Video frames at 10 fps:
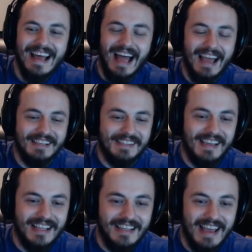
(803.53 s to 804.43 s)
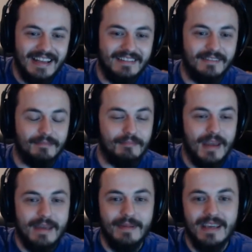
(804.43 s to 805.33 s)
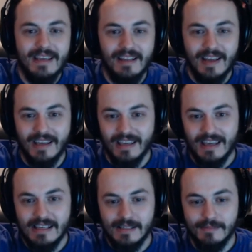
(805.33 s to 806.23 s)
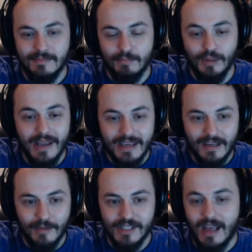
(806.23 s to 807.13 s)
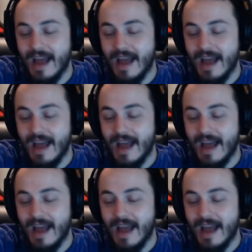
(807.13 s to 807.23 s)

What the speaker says: I said that maybe like he's playing him or something.